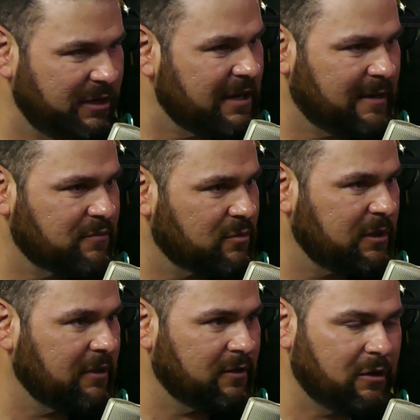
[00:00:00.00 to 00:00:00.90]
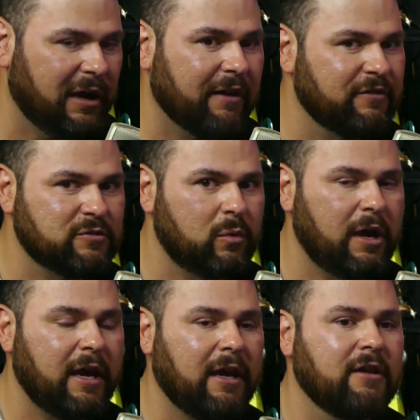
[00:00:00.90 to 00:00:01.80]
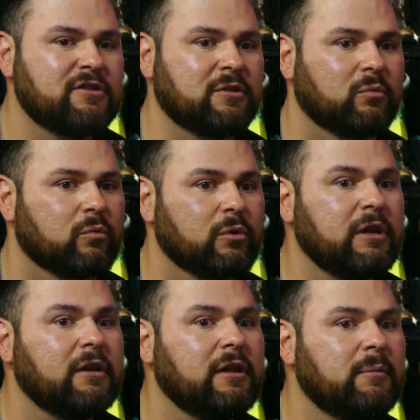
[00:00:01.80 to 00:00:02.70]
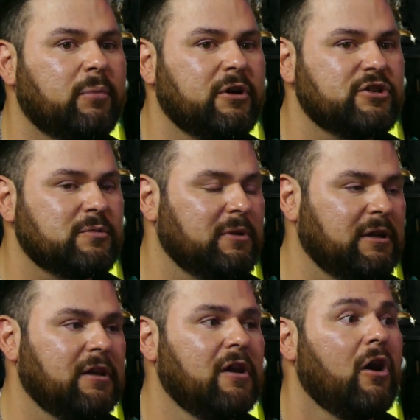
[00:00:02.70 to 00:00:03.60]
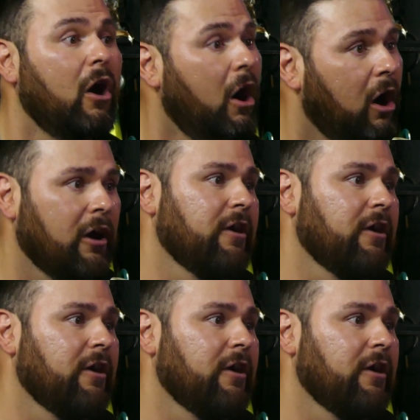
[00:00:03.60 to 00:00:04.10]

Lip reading: times a week. Go out of his way to really push me hard.